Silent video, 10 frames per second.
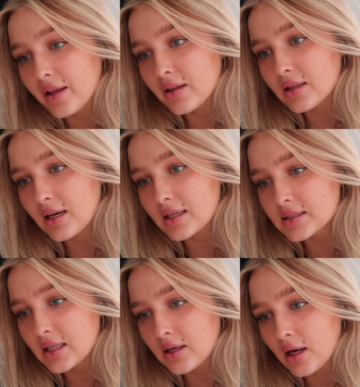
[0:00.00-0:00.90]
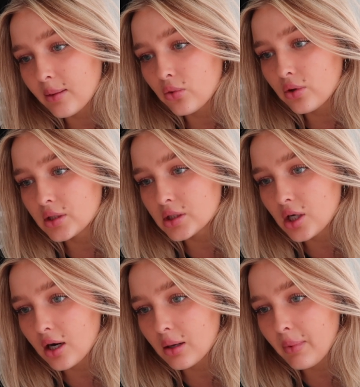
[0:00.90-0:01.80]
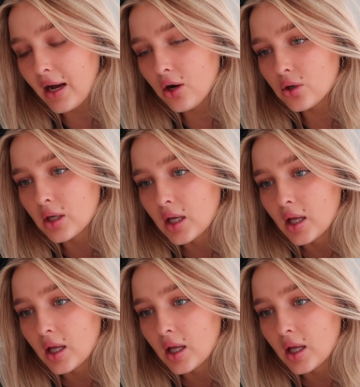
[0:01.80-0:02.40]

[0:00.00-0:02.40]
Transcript: I think the next thing I'm going to talk about,